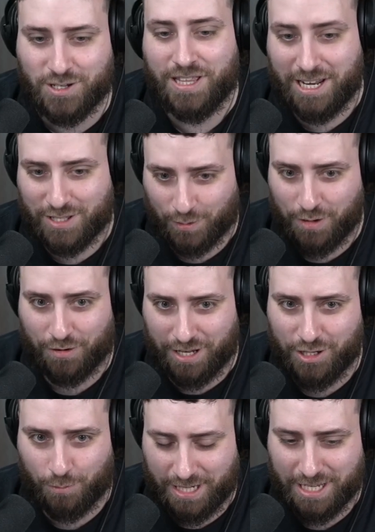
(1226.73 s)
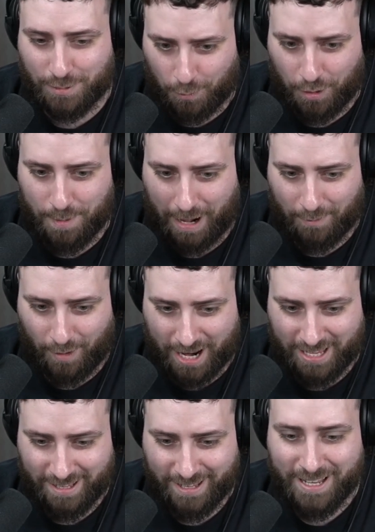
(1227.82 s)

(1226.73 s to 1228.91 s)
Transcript: And then it's only Greninja we need to worry about, right?